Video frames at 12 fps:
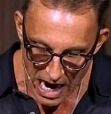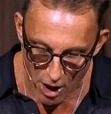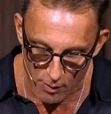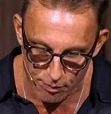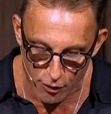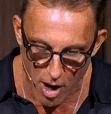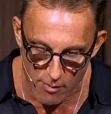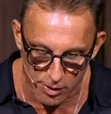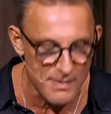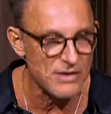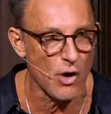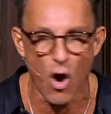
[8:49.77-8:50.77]
Our
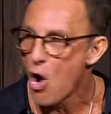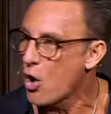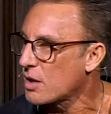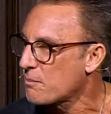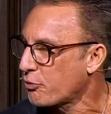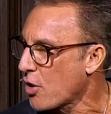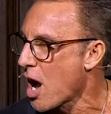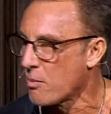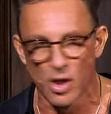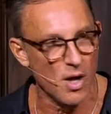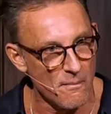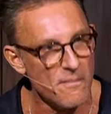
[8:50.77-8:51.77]
problem is a heart
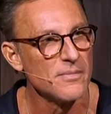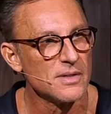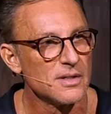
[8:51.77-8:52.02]
problem.